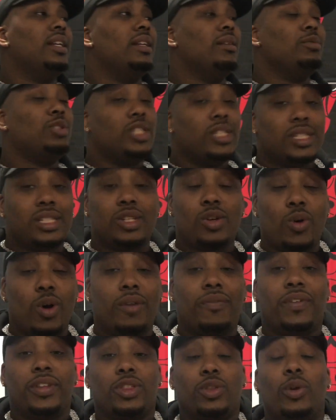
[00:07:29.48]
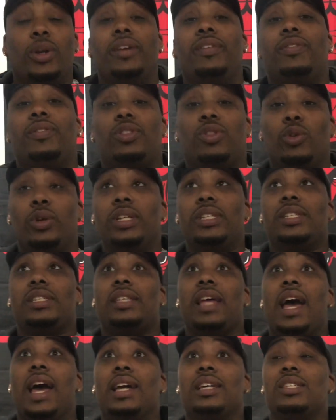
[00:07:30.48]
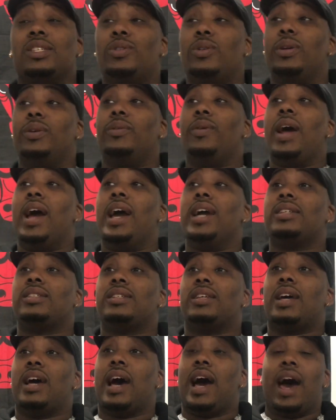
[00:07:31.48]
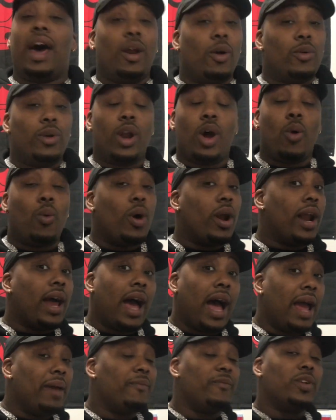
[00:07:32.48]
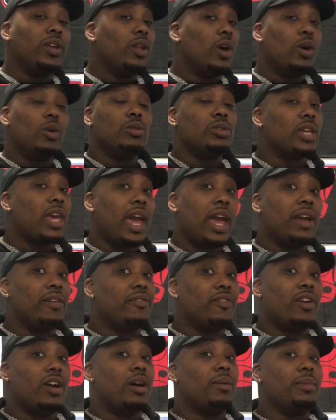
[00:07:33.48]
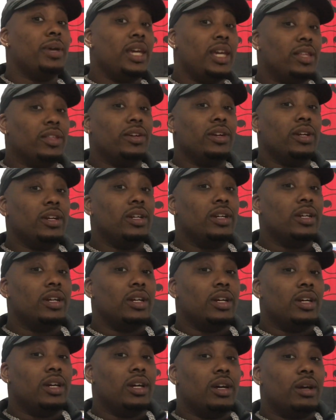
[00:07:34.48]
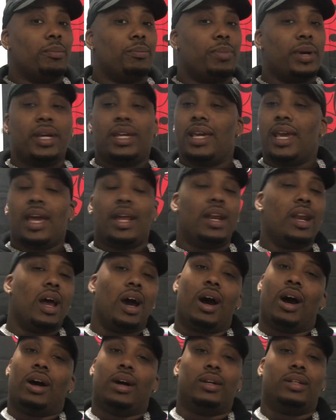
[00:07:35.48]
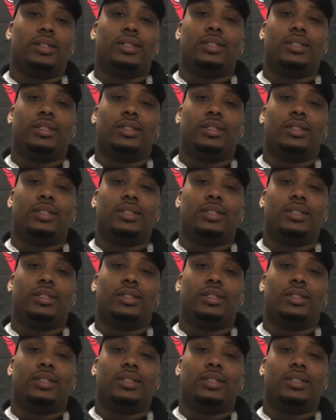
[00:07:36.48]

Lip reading: Them shit's going for three stacks, 3 racks. I don't know where the hype for those came from either. But yeah, nah.